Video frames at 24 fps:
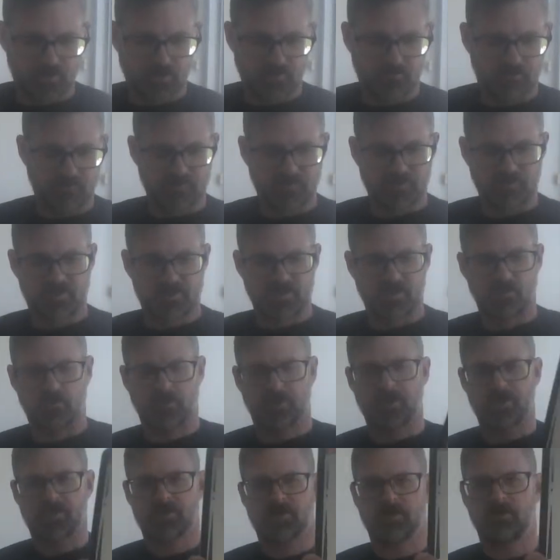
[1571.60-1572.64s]
surface, and set
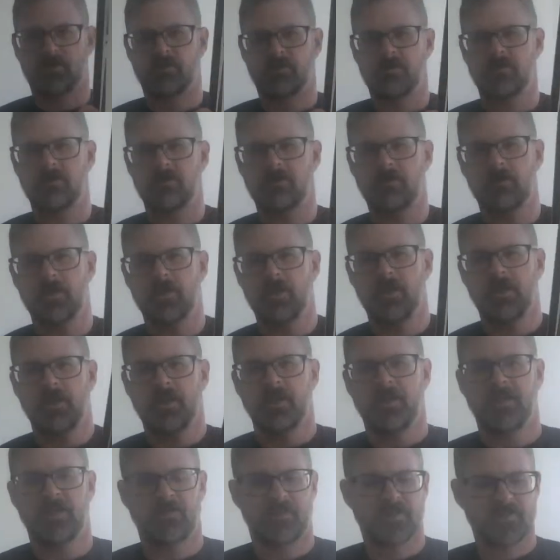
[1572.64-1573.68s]
location.
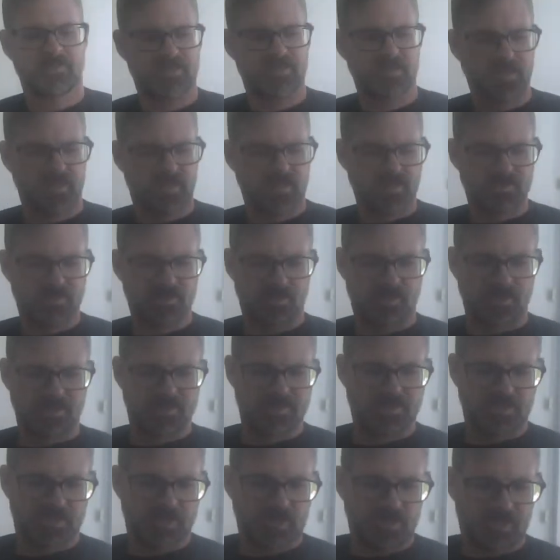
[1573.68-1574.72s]
Now this indicates line
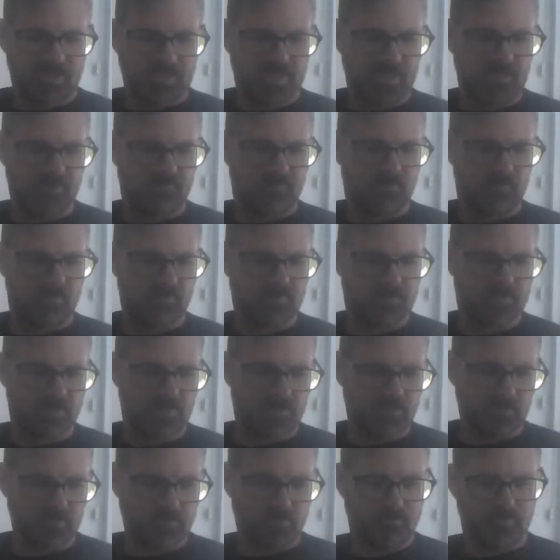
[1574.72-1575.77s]
setting, line interference, and
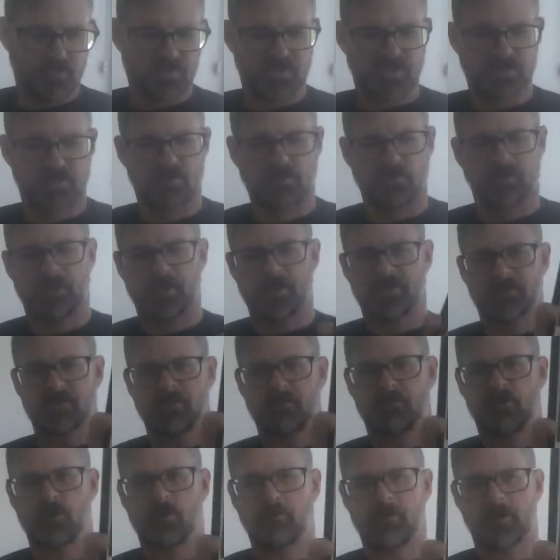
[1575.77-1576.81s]
new position location
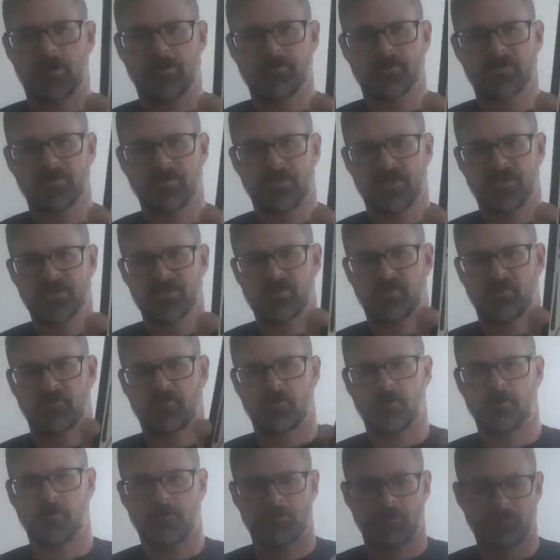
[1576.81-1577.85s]
of programs. That's your
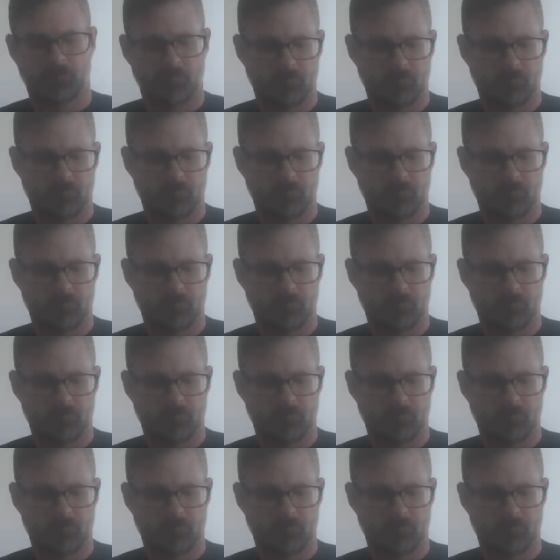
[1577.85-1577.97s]
throw.